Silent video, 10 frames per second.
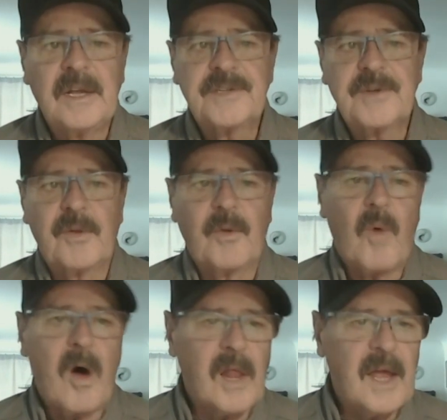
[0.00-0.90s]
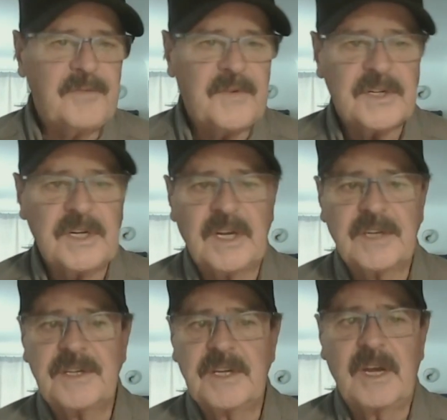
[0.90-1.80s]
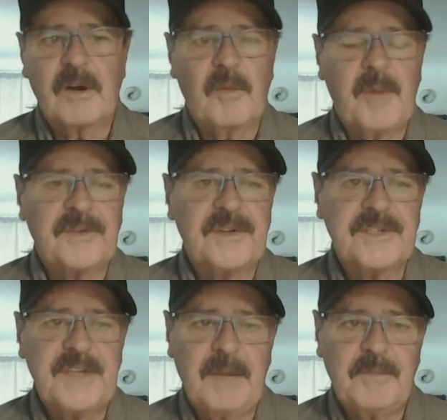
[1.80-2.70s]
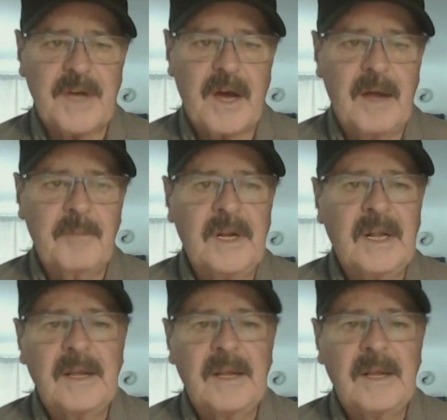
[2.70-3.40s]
So the walleye fishing gets in gear about the same time.